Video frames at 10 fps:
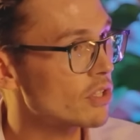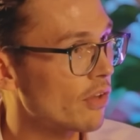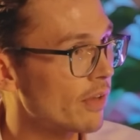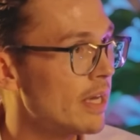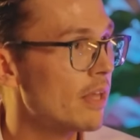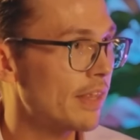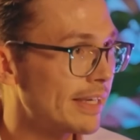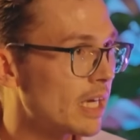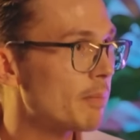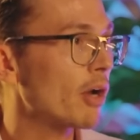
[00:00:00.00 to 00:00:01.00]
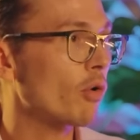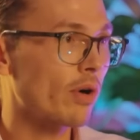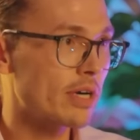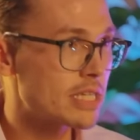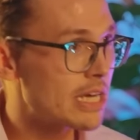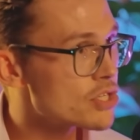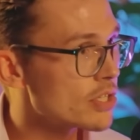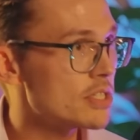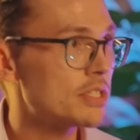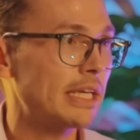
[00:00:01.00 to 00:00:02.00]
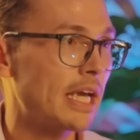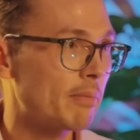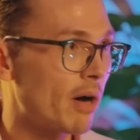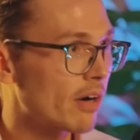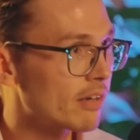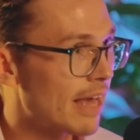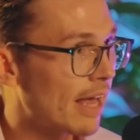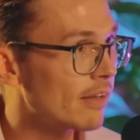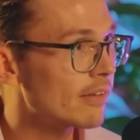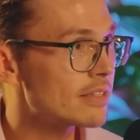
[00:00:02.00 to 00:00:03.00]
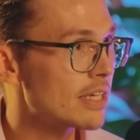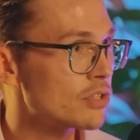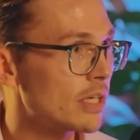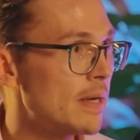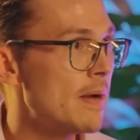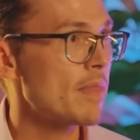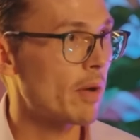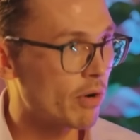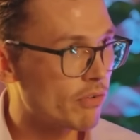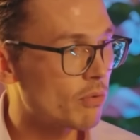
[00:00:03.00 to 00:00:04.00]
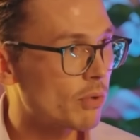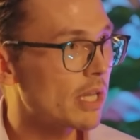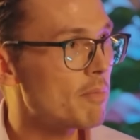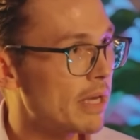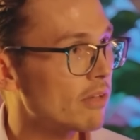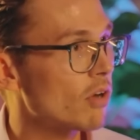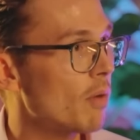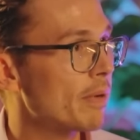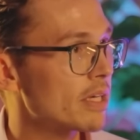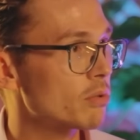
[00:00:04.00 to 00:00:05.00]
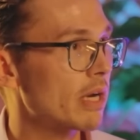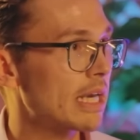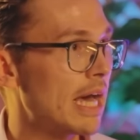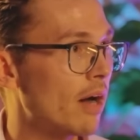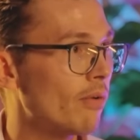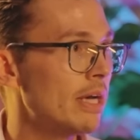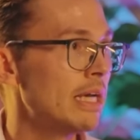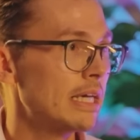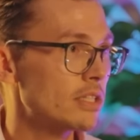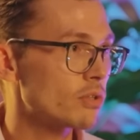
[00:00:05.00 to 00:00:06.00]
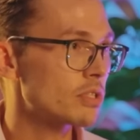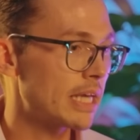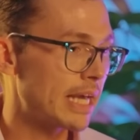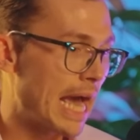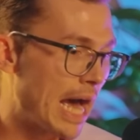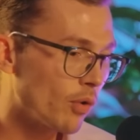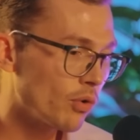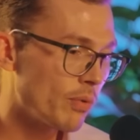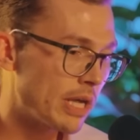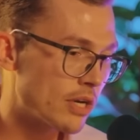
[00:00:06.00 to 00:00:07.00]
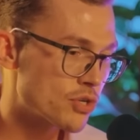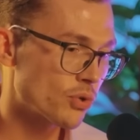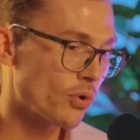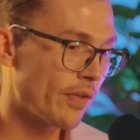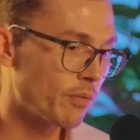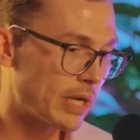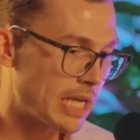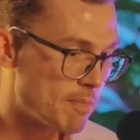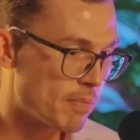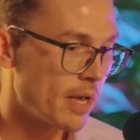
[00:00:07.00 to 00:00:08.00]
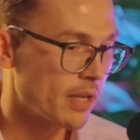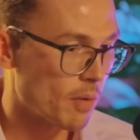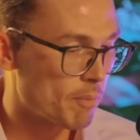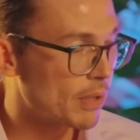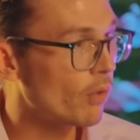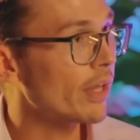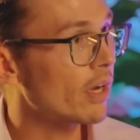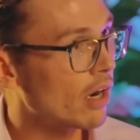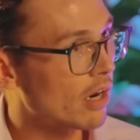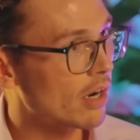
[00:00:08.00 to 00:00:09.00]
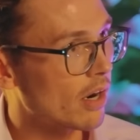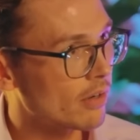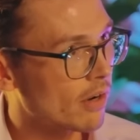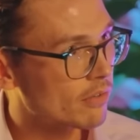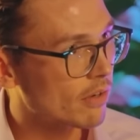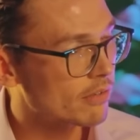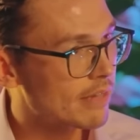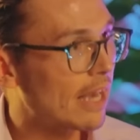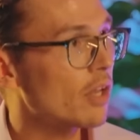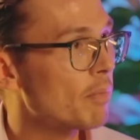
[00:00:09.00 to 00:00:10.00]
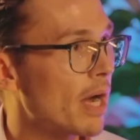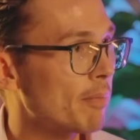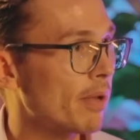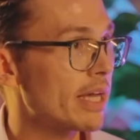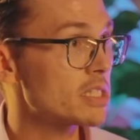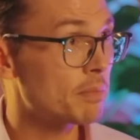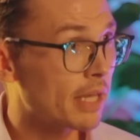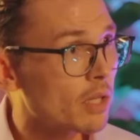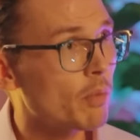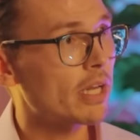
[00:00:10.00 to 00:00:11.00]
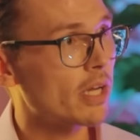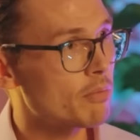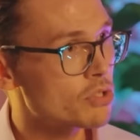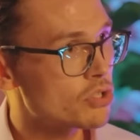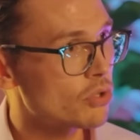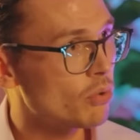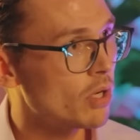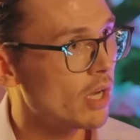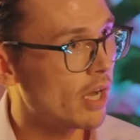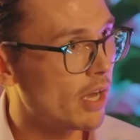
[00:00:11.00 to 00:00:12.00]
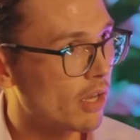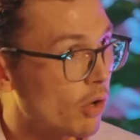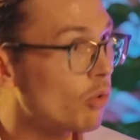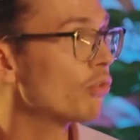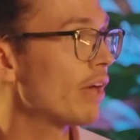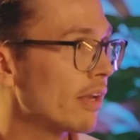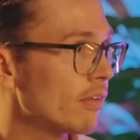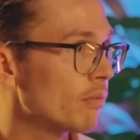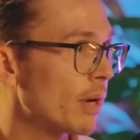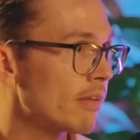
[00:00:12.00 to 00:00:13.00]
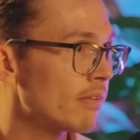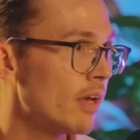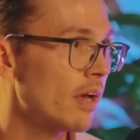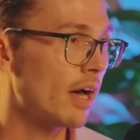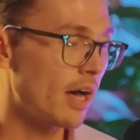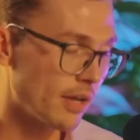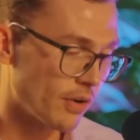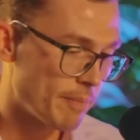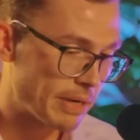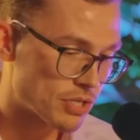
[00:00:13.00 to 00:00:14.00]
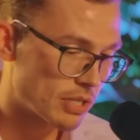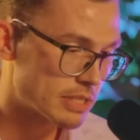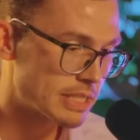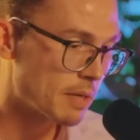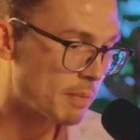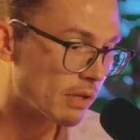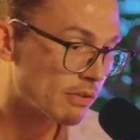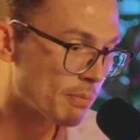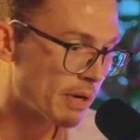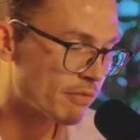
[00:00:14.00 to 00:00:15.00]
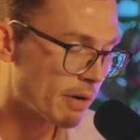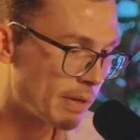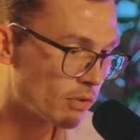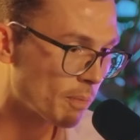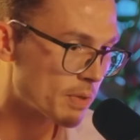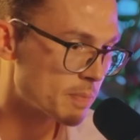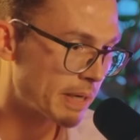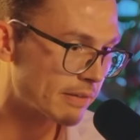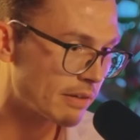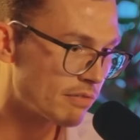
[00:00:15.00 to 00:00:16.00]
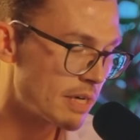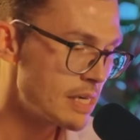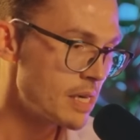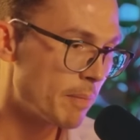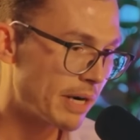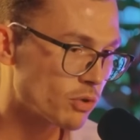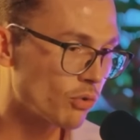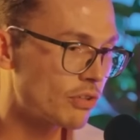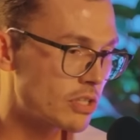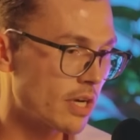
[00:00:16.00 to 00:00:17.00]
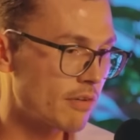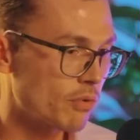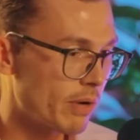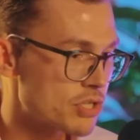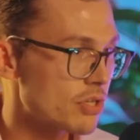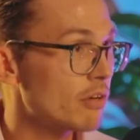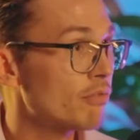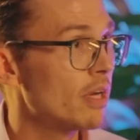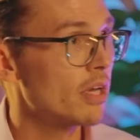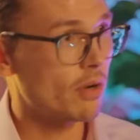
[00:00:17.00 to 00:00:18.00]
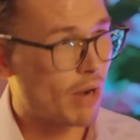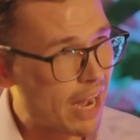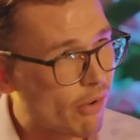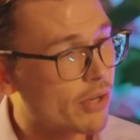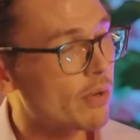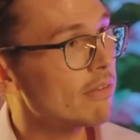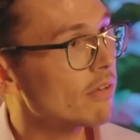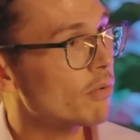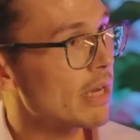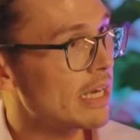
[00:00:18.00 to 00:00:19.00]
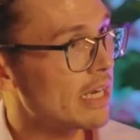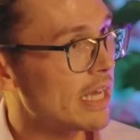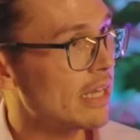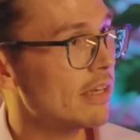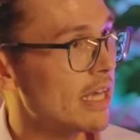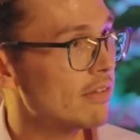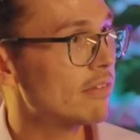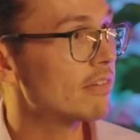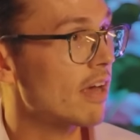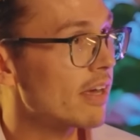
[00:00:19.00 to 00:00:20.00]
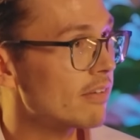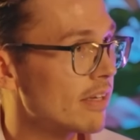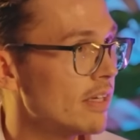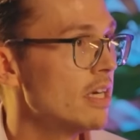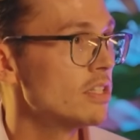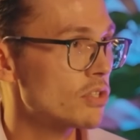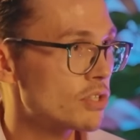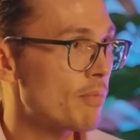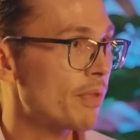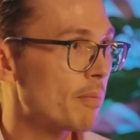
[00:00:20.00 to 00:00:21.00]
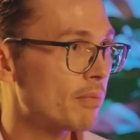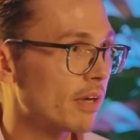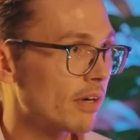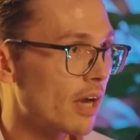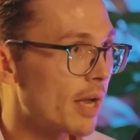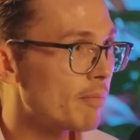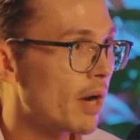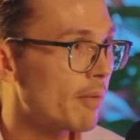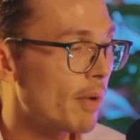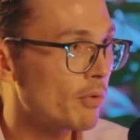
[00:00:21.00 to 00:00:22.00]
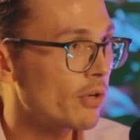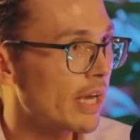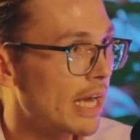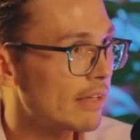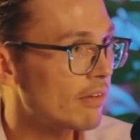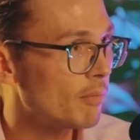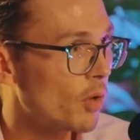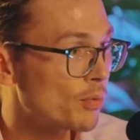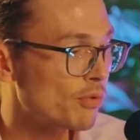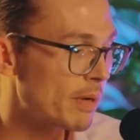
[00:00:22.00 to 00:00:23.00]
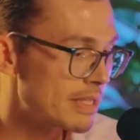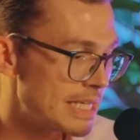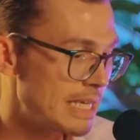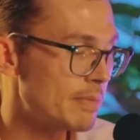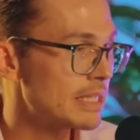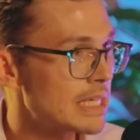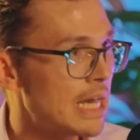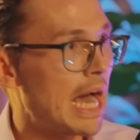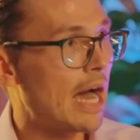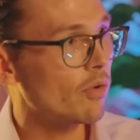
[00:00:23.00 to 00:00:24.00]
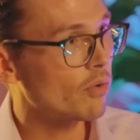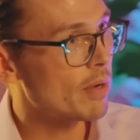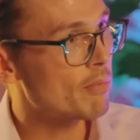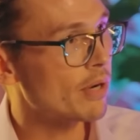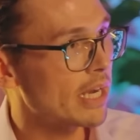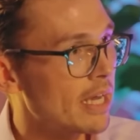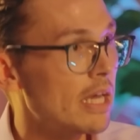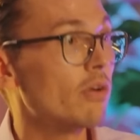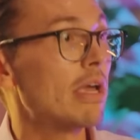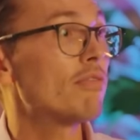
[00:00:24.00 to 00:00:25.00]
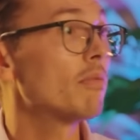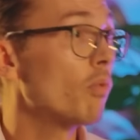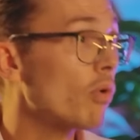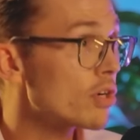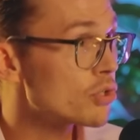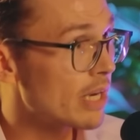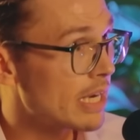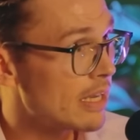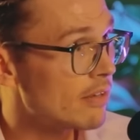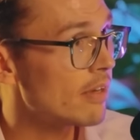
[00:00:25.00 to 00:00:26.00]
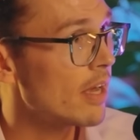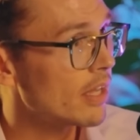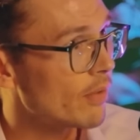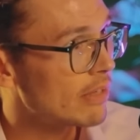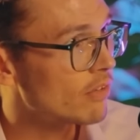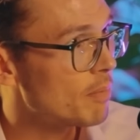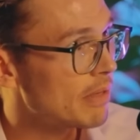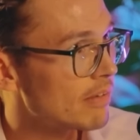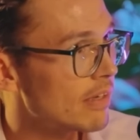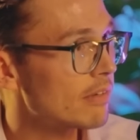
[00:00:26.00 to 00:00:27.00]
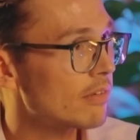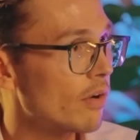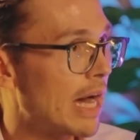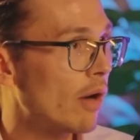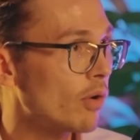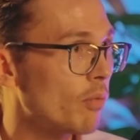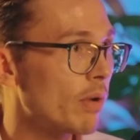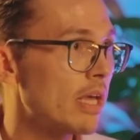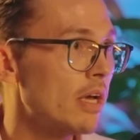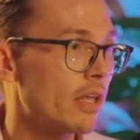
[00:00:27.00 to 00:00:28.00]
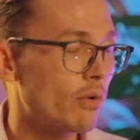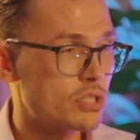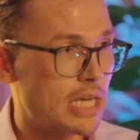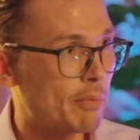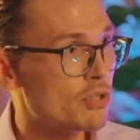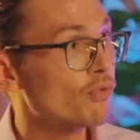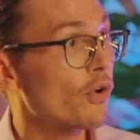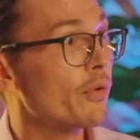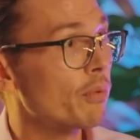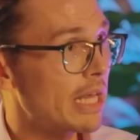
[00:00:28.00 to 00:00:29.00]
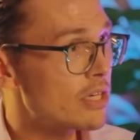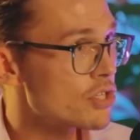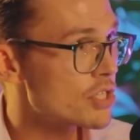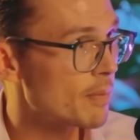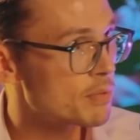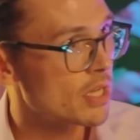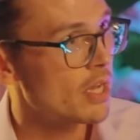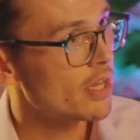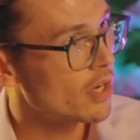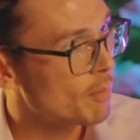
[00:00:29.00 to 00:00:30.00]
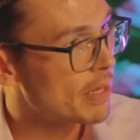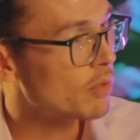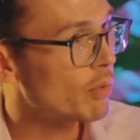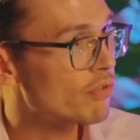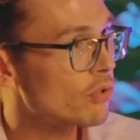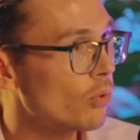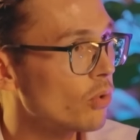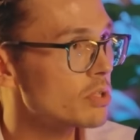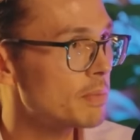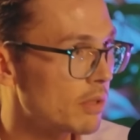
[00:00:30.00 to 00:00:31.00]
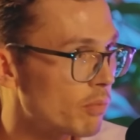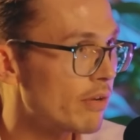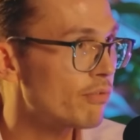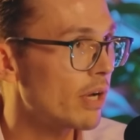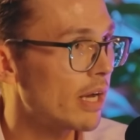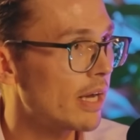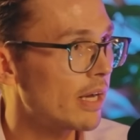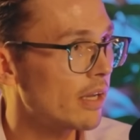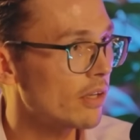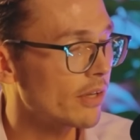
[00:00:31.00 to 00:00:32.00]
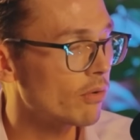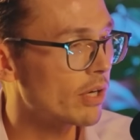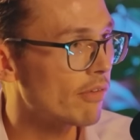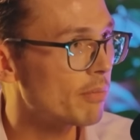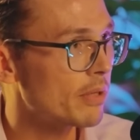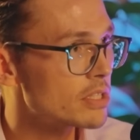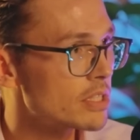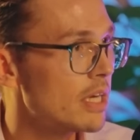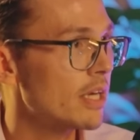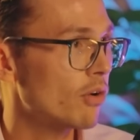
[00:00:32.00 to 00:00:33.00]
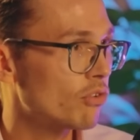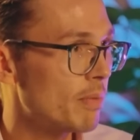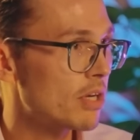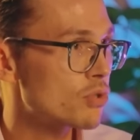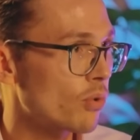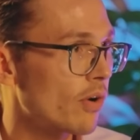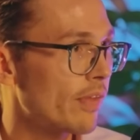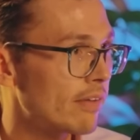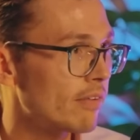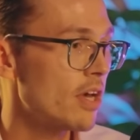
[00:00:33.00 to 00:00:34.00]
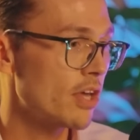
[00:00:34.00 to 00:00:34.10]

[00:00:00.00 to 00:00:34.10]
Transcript: on thinking about our organizations, thinking about our talent, etc. And one of the really big topics right now is also saying, how do we ensure that we keep, building our talent pipelines, particularly when it comes to local talent, right? I mentioned sustainability from an environmental perspective, but there's also this kind of question of, how are you integrated in society? So something in particular that I'm looking at the moment with my team is how do we bring even more trainees into the business? How can we establish further relationships? Be it with schools, be it with governments, to make sure that